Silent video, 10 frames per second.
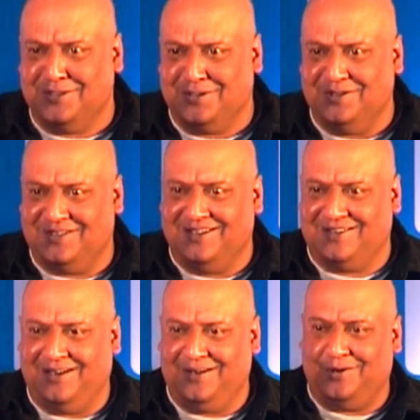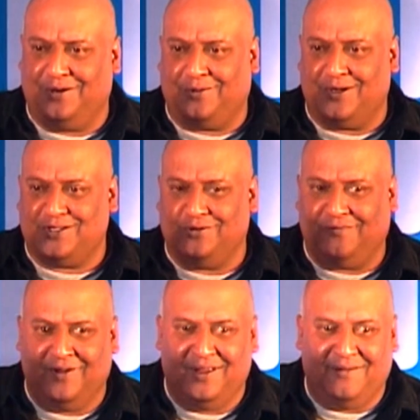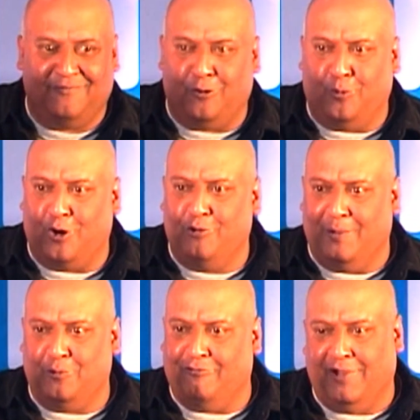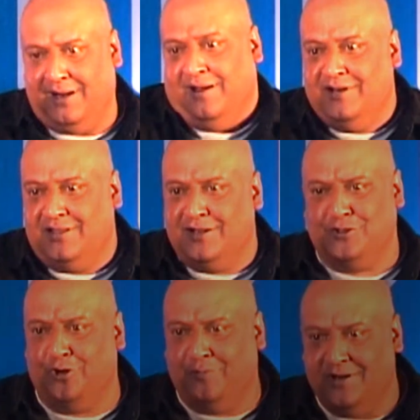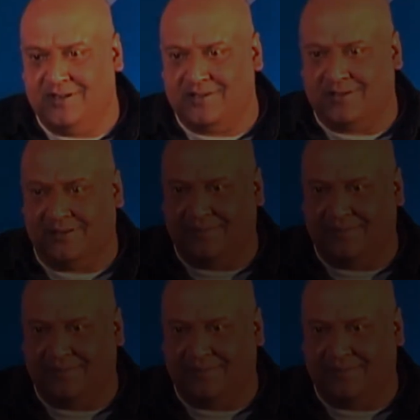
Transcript: So it's really not a question of, well, what do I put where? Everything is going to be digital.